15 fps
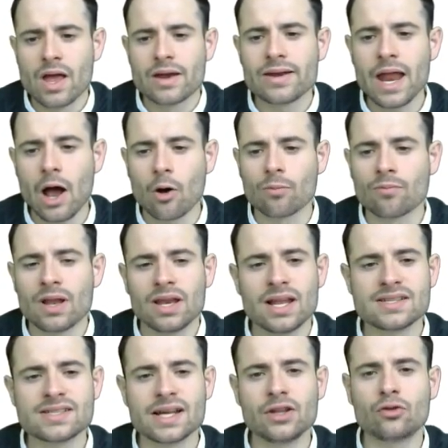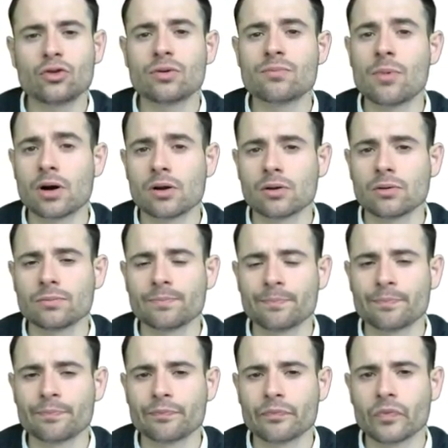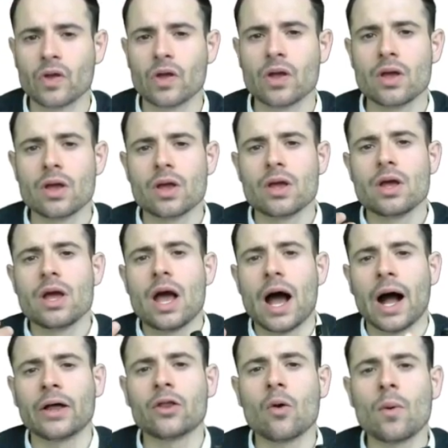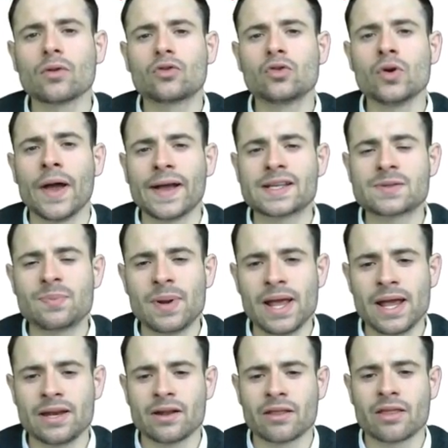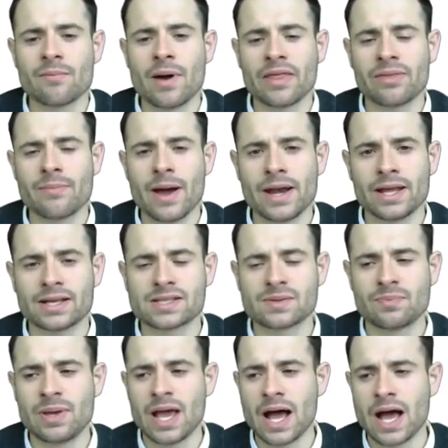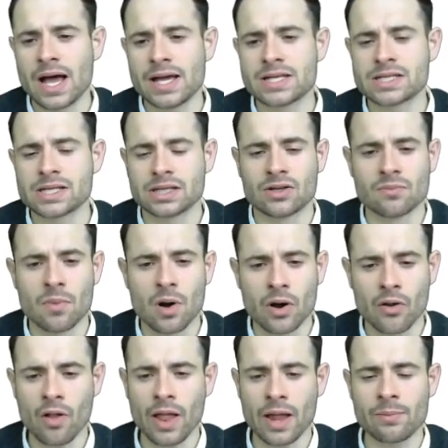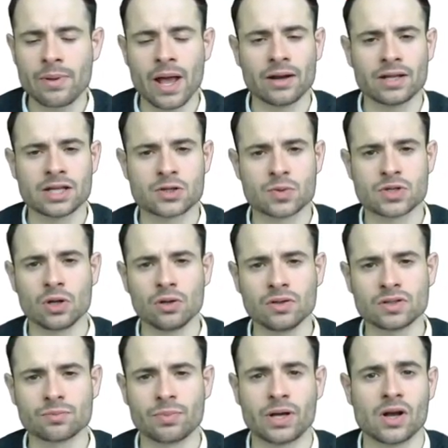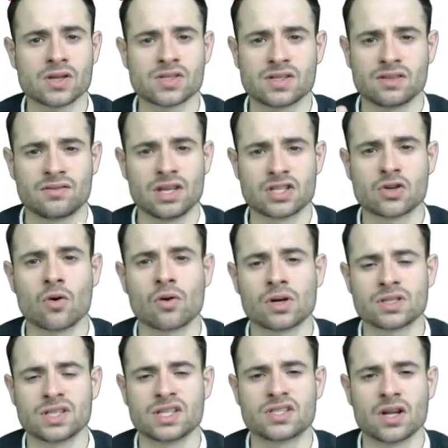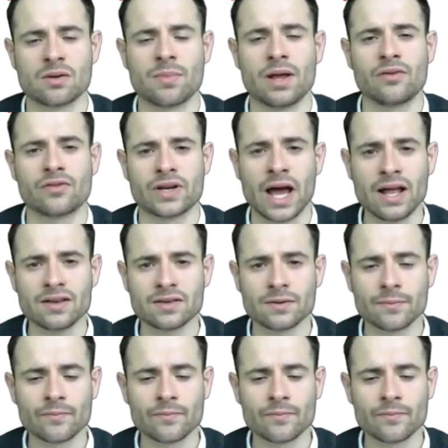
Now, let's get into the model. I don't want to explain the mathematics behind the model and behind this result, because this course is not made for that.